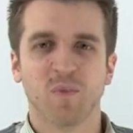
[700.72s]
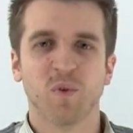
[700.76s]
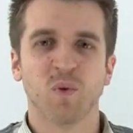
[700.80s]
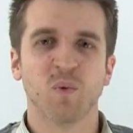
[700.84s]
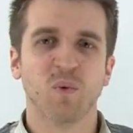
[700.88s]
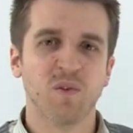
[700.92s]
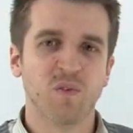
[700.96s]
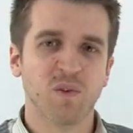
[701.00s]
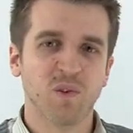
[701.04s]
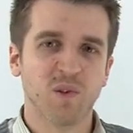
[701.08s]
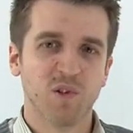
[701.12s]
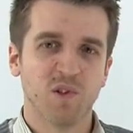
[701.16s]

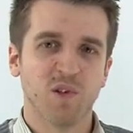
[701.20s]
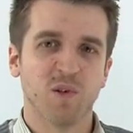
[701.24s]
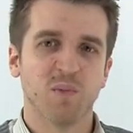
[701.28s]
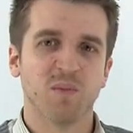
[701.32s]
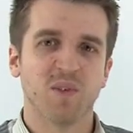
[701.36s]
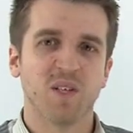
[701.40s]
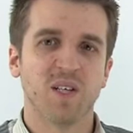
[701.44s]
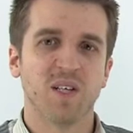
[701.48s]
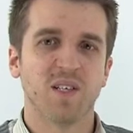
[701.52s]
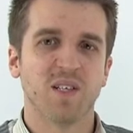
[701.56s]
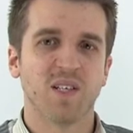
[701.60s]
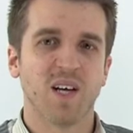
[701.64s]
We've all
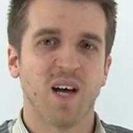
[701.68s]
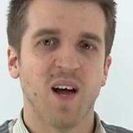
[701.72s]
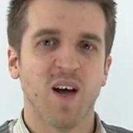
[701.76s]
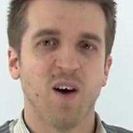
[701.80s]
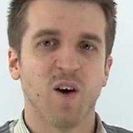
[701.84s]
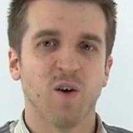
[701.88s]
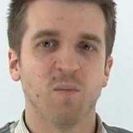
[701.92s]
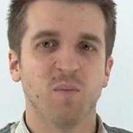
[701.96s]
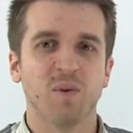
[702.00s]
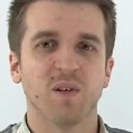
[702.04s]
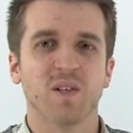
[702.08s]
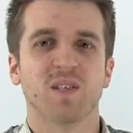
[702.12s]
jumped in to
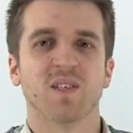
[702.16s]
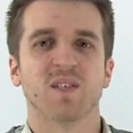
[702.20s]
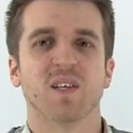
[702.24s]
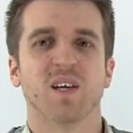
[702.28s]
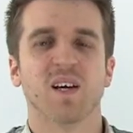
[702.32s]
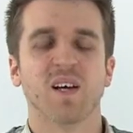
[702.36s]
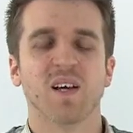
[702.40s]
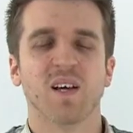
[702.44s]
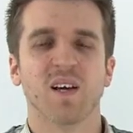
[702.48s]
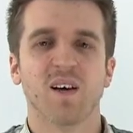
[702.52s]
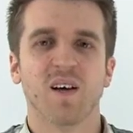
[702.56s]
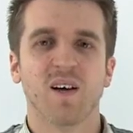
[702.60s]
help and
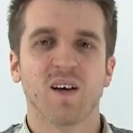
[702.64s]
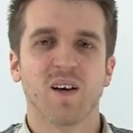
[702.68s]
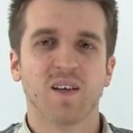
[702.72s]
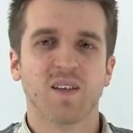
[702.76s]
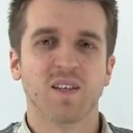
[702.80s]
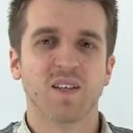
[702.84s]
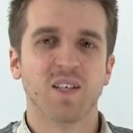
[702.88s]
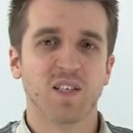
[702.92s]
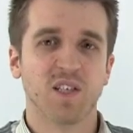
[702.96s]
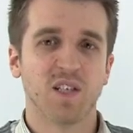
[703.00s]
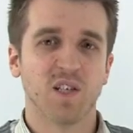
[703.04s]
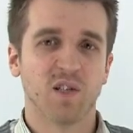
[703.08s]
say,
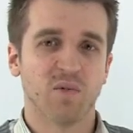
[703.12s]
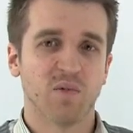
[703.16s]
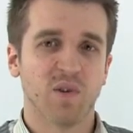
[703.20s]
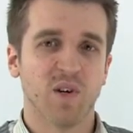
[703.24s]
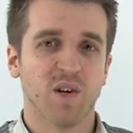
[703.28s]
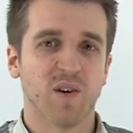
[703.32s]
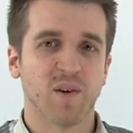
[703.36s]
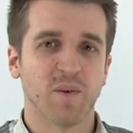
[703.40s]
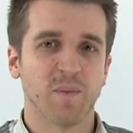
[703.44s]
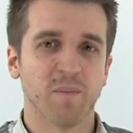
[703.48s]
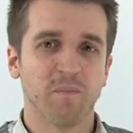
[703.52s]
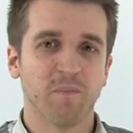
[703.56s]
this is
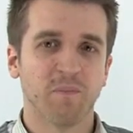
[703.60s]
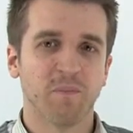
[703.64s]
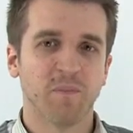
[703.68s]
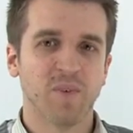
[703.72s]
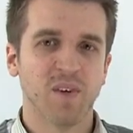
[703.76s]
wrong.